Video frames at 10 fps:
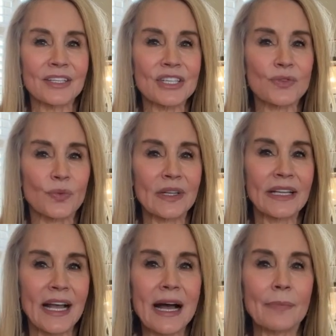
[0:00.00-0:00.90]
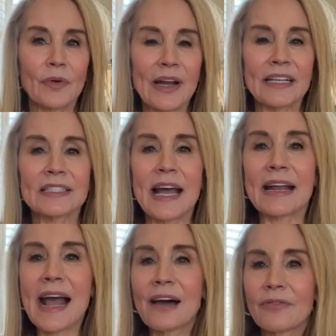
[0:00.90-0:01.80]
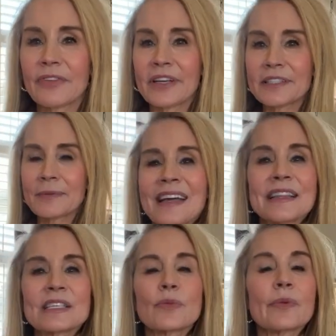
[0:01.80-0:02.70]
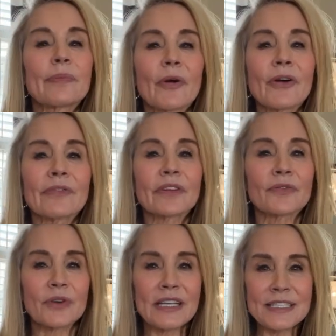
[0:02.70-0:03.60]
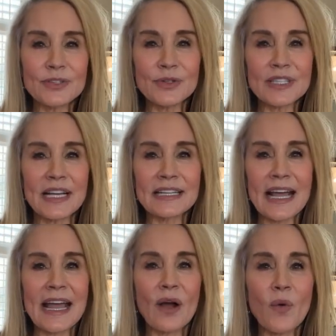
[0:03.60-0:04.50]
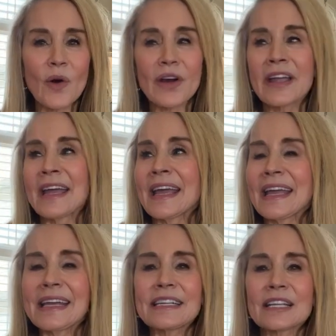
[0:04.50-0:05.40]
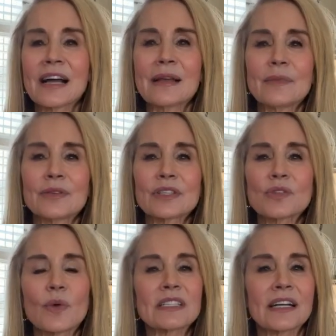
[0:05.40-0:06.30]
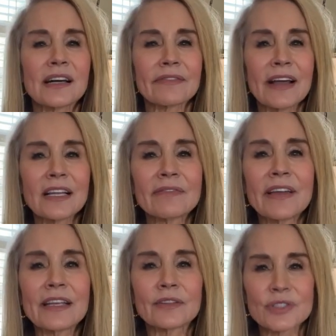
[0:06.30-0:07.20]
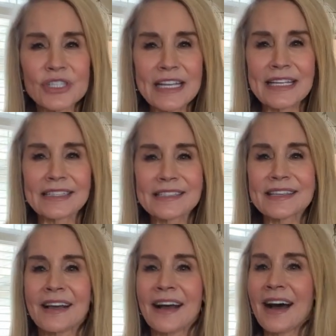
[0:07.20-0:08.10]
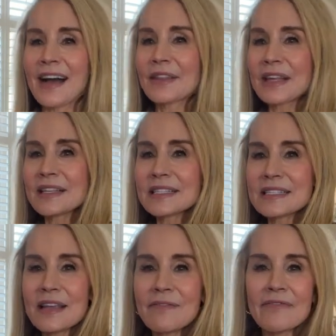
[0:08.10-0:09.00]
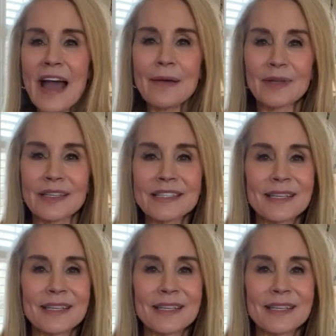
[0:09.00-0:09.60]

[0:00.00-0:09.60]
just really upgrades that outfit. This would be perfect for Easter Sunday or anytime you just want to kind of elevate your jeans. I think this is a fabulous